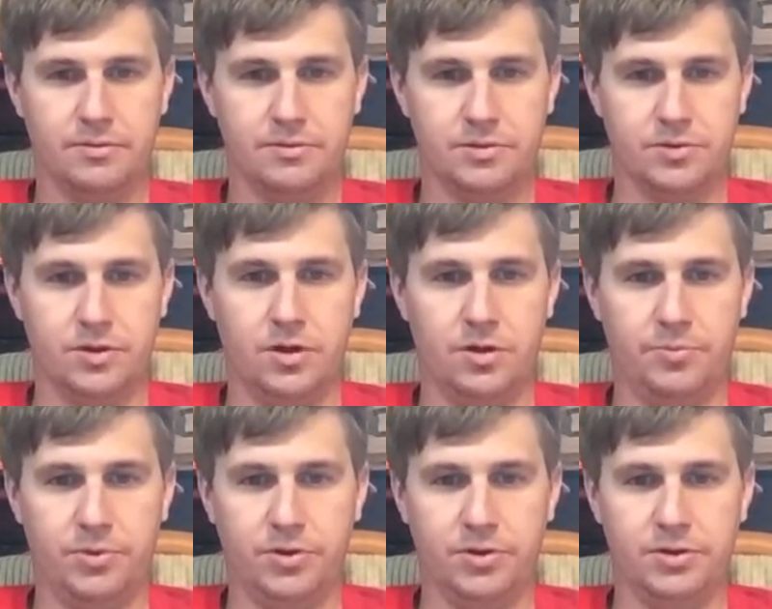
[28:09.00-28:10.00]
So they're all a
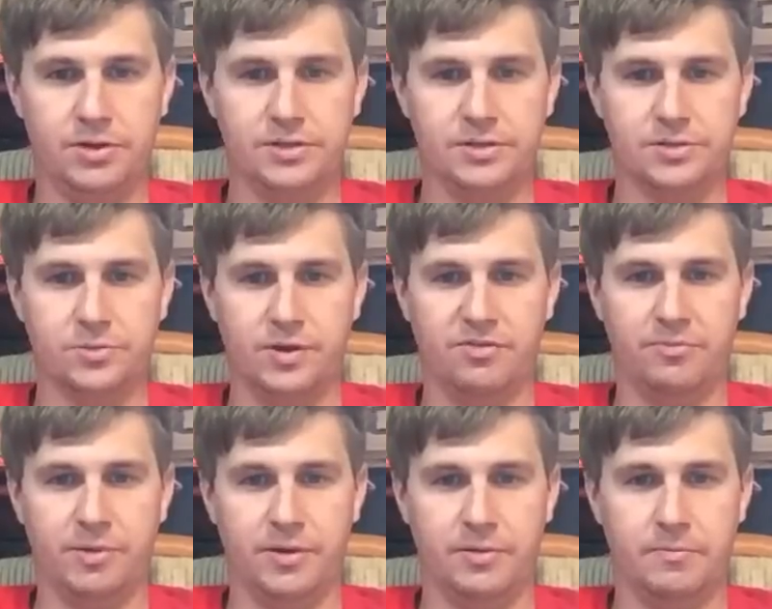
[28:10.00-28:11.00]
pretty good distance away
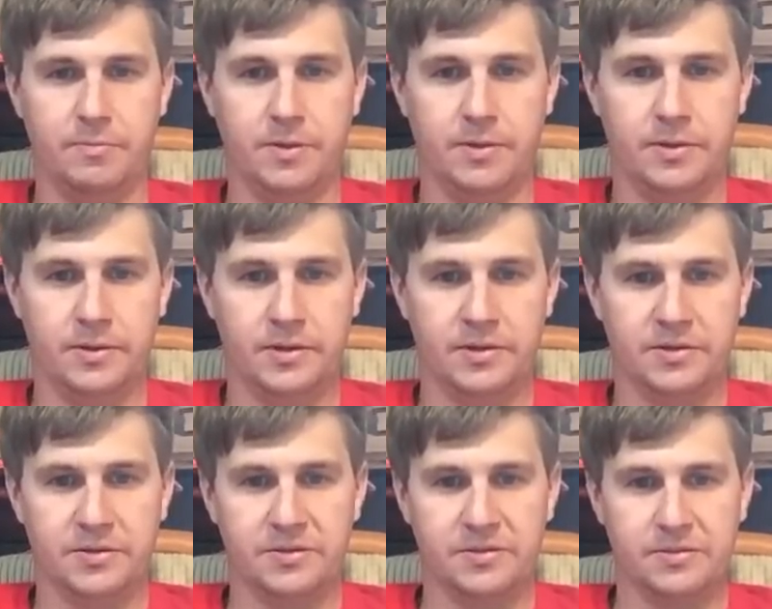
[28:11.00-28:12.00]
from here.
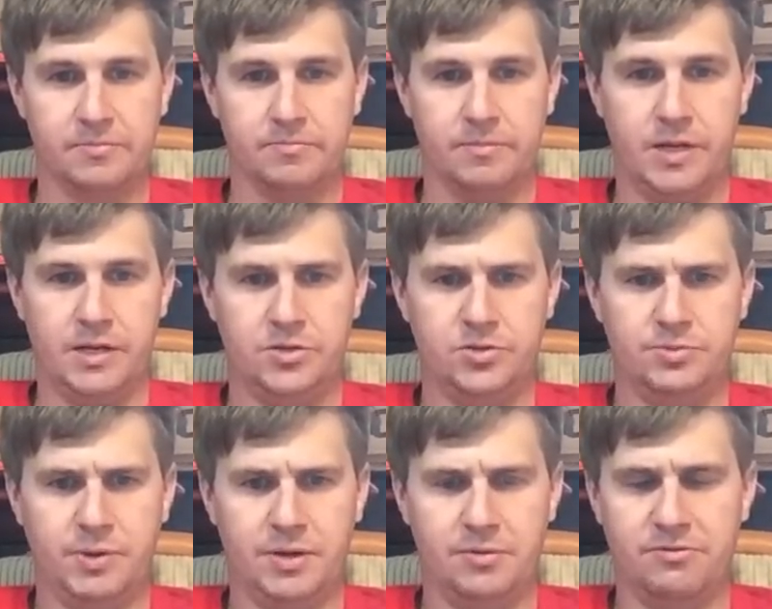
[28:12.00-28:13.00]
Andrew's
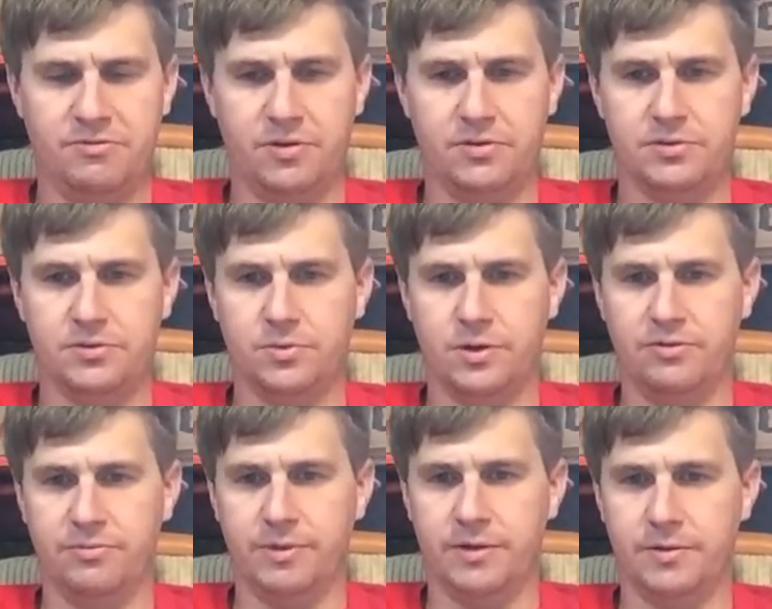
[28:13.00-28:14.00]
probably the furthest away
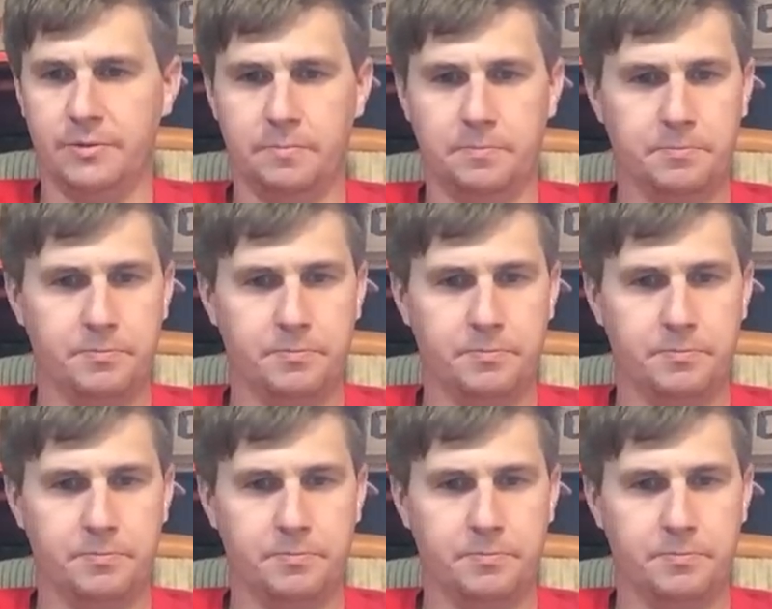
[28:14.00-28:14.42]
from here.